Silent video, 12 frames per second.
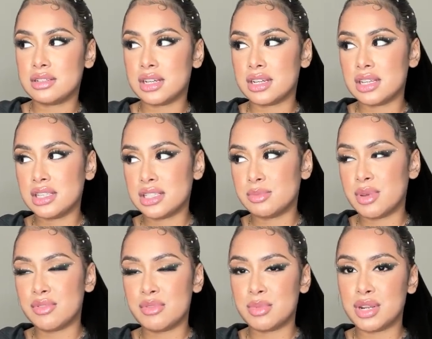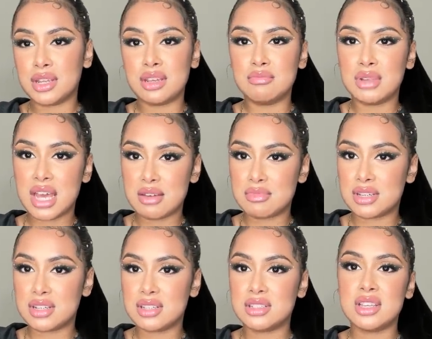I guess it's meant for me to get black
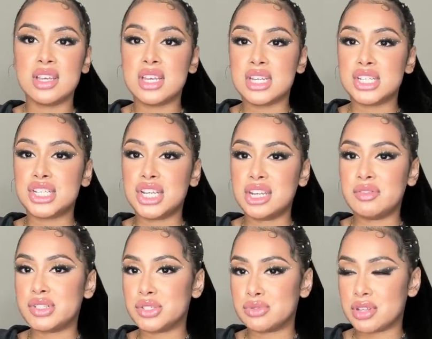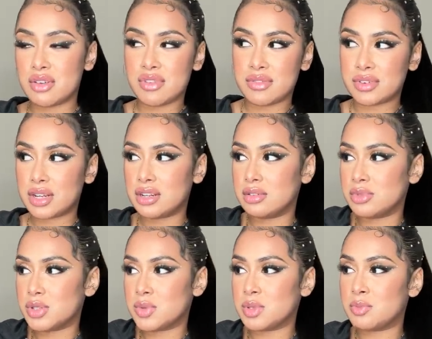because she didn't even choose her favorite color,
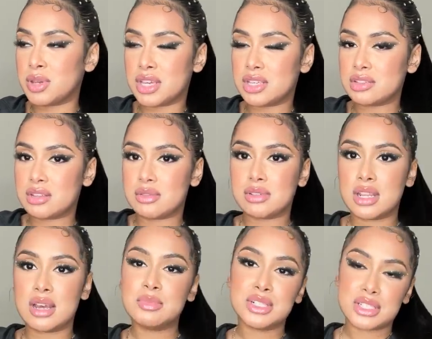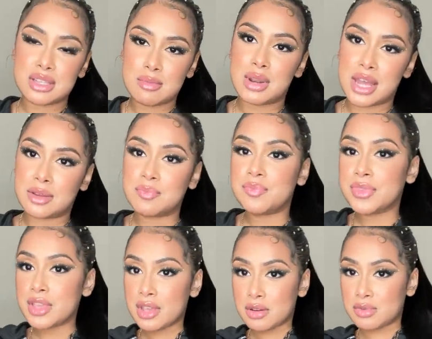which was pink. So I was like, I'm gonna just get black,
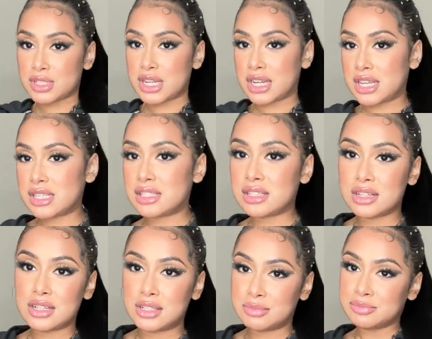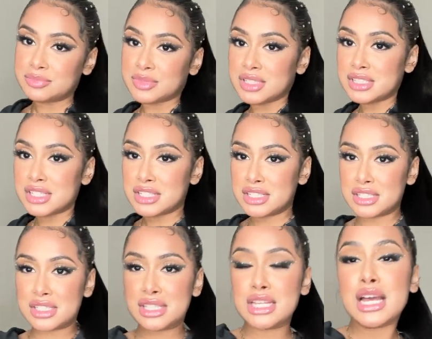which I guess it just
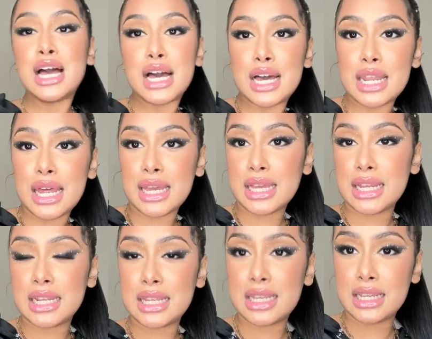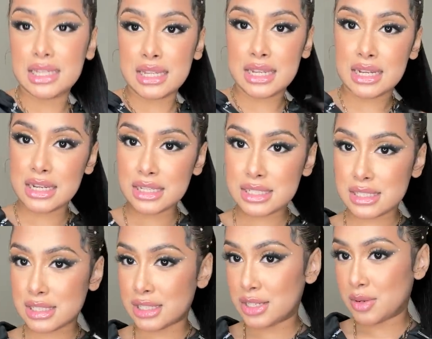looks like clean and it
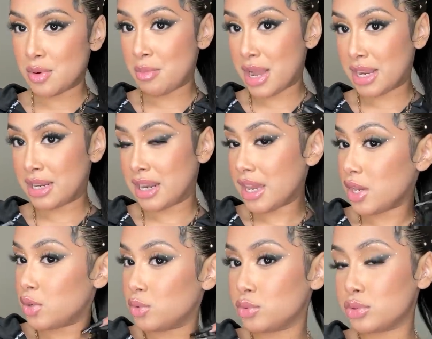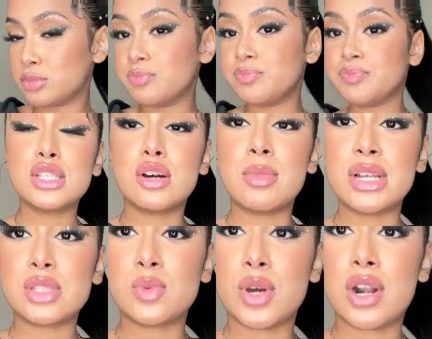looks good with my nails. So my
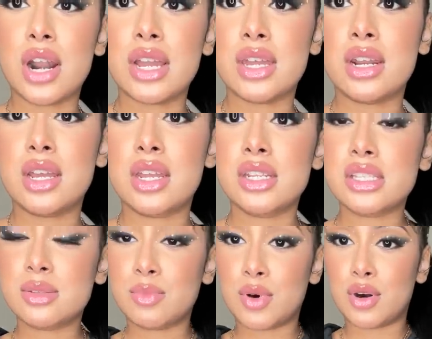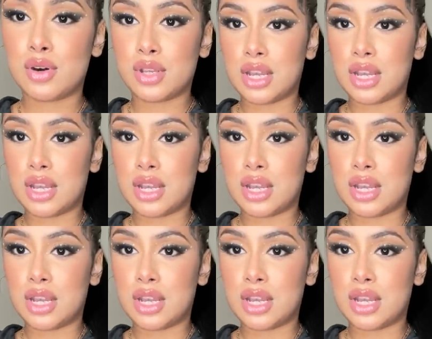sweater, I get it in a small.